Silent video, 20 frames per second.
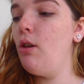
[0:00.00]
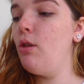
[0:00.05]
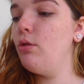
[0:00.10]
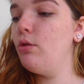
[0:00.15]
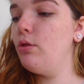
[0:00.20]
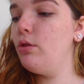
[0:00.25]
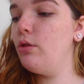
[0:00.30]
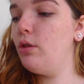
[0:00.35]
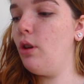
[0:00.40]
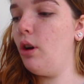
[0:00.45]

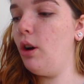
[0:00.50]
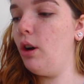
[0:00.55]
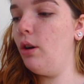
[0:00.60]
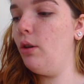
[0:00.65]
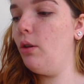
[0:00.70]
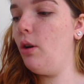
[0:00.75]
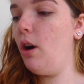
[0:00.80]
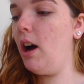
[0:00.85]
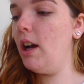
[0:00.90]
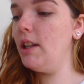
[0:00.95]

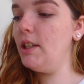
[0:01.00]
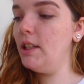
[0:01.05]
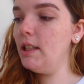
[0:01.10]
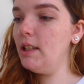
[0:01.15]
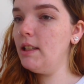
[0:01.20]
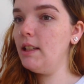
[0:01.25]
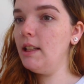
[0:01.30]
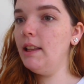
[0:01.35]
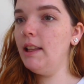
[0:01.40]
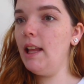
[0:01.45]
So I
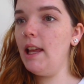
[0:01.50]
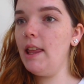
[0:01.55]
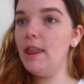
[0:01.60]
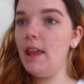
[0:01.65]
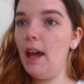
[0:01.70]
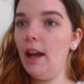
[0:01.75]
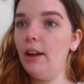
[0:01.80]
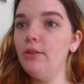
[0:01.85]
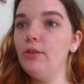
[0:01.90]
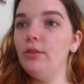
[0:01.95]
just let
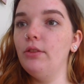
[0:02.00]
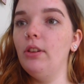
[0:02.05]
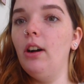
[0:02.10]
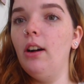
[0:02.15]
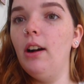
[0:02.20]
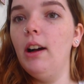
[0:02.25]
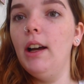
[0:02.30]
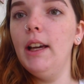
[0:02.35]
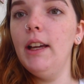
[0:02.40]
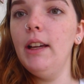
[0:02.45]
that
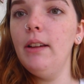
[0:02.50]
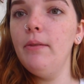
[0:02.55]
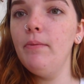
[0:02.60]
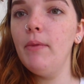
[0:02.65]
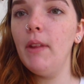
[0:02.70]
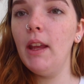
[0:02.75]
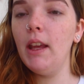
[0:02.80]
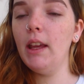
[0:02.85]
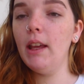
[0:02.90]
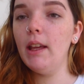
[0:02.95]
dry
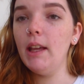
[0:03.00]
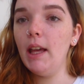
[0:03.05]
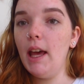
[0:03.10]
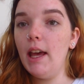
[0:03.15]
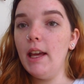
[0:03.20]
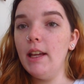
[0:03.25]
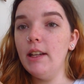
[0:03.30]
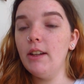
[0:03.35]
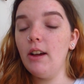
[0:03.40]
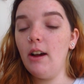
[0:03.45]

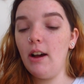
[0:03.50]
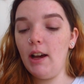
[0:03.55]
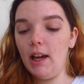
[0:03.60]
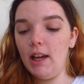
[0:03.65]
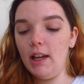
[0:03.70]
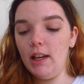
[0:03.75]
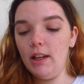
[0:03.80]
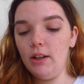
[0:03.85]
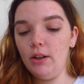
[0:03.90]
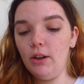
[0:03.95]
and
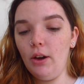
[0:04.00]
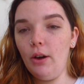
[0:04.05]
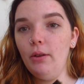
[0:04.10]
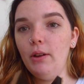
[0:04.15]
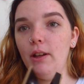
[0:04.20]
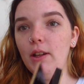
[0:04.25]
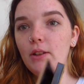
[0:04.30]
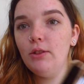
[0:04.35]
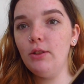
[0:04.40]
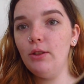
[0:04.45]
I go
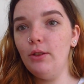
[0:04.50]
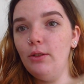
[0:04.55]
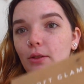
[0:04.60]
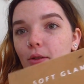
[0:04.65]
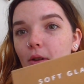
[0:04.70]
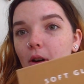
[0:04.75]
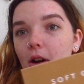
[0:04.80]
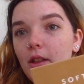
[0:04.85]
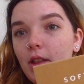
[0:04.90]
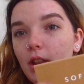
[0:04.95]

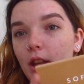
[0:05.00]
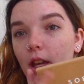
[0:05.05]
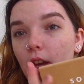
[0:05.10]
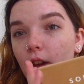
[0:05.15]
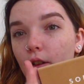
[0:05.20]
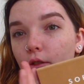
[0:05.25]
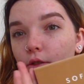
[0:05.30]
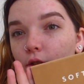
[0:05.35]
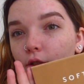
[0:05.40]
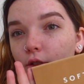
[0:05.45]
into
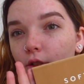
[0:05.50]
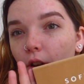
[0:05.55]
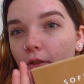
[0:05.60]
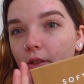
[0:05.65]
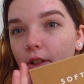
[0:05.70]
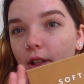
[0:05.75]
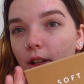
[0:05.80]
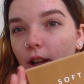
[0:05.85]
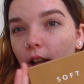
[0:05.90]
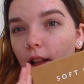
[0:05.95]
the
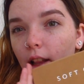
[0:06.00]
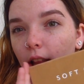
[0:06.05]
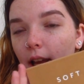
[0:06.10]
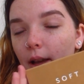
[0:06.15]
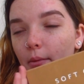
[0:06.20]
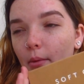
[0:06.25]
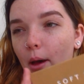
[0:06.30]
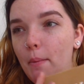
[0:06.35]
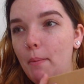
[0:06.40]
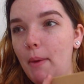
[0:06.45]
Soft
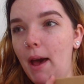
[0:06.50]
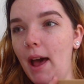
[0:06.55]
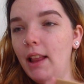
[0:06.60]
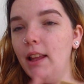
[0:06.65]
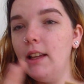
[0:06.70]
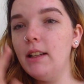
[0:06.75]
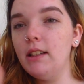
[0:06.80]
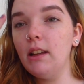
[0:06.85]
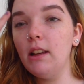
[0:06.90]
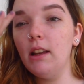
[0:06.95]
Glam
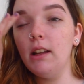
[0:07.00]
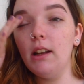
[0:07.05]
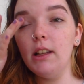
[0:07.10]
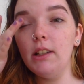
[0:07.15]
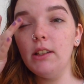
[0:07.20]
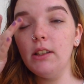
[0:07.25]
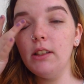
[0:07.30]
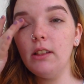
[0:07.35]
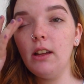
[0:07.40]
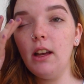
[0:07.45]
palette, and I
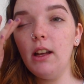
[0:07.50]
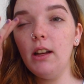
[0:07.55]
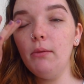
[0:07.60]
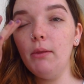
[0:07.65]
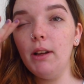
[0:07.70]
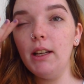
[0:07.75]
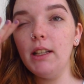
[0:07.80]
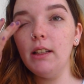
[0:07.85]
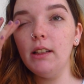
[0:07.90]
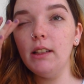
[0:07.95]
just kind of
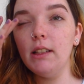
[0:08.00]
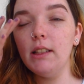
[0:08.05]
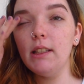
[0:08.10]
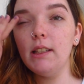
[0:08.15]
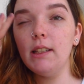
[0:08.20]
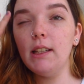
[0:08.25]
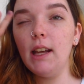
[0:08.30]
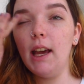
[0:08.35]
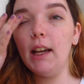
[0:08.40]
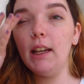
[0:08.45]
wait till it's
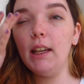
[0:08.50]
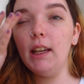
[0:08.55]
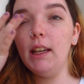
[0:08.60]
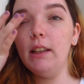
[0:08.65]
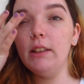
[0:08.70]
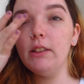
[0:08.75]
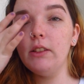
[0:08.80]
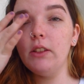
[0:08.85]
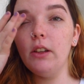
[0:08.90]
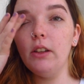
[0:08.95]

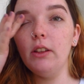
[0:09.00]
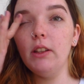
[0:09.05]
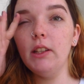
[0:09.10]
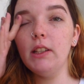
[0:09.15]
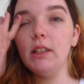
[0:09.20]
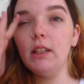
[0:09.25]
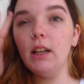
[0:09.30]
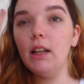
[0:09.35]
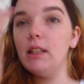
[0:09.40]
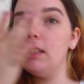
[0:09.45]
tacky. So this
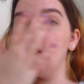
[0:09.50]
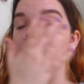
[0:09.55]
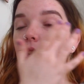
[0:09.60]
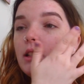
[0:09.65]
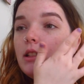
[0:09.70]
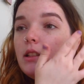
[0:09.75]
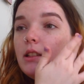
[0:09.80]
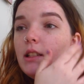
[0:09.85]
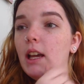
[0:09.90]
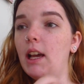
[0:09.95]
side's
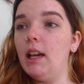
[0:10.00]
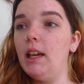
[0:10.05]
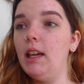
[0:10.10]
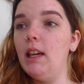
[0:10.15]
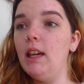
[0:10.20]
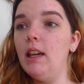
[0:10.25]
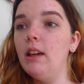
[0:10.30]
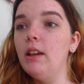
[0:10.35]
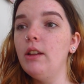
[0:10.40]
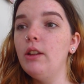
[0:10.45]
nice and
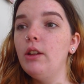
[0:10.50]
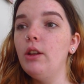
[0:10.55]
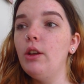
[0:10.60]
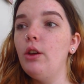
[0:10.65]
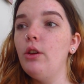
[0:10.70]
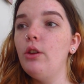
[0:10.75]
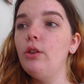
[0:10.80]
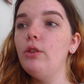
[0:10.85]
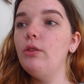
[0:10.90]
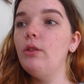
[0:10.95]
tacky,
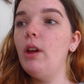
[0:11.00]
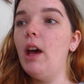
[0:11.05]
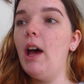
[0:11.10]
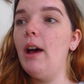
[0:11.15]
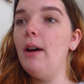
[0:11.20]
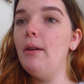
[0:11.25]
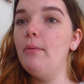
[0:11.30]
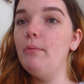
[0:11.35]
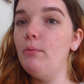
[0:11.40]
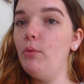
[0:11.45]

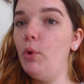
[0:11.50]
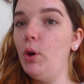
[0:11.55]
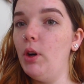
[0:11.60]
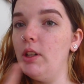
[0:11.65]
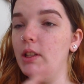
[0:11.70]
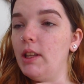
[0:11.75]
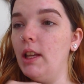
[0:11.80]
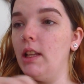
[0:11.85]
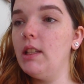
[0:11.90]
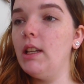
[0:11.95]

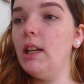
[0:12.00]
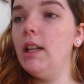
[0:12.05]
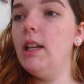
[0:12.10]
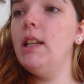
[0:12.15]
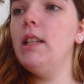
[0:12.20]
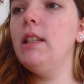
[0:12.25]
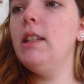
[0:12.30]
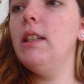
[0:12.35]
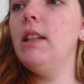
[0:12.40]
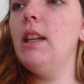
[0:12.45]
whereas that side
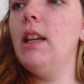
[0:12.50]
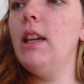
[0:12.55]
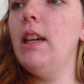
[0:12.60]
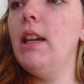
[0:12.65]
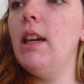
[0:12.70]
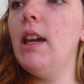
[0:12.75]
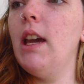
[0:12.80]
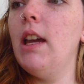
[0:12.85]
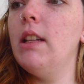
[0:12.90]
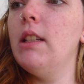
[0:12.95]
isn't
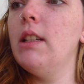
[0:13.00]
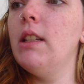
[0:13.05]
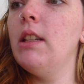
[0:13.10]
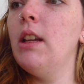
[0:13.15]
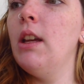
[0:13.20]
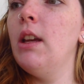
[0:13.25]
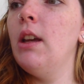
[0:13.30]
yet.